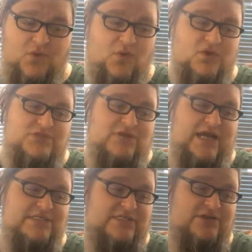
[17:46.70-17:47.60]
Horus
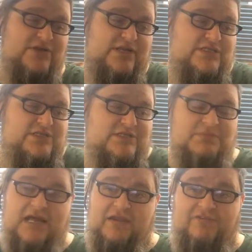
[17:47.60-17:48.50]
Rising turned into
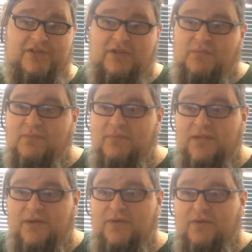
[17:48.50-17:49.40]
some kind of film,
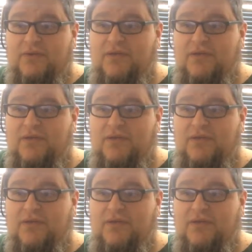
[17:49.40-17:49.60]
you know.